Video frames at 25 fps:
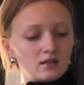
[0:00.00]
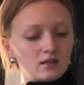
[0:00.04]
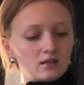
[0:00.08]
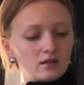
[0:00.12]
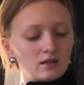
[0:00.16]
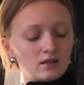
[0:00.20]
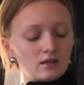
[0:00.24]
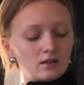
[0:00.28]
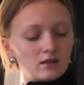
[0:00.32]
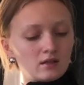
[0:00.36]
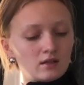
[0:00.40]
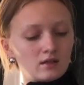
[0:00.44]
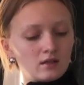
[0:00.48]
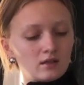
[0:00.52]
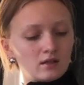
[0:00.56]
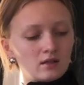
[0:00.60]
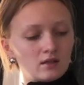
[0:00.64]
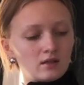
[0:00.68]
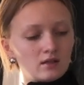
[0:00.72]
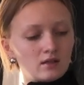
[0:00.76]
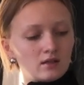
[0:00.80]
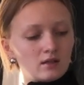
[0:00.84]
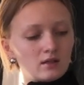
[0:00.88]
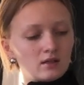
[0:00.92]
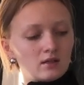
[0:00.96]

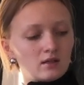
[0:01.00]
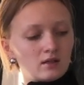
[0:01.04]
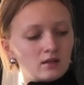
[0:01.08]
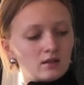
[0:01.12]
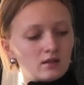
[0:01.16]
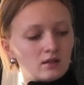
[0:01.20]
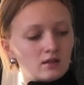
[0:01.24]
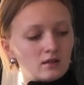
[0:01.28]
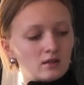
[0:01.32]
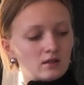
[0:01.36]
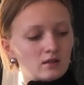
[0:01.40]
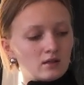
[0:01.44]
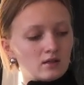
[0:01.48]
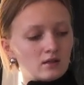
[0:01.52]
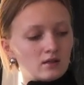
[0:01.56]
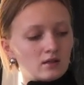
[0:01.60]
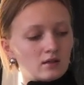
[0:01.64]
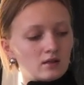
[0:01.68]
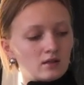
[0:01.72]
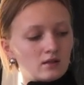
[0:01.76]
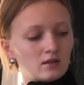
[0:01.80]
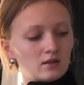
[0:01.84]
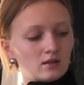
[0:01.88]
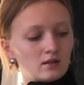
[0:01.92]
No one is speaking in this clip.